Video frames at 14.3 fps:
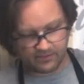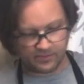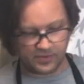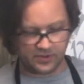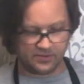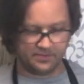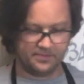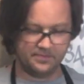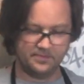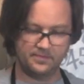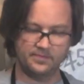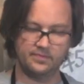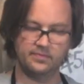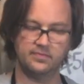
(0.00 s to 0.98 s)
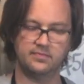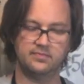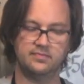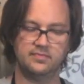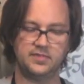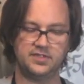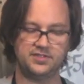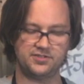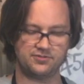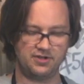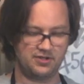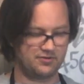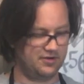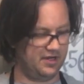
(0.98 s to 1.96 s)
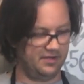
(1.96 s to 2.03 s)
Boom. Nice
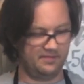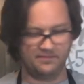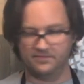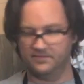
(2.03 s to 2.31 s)
straight grain.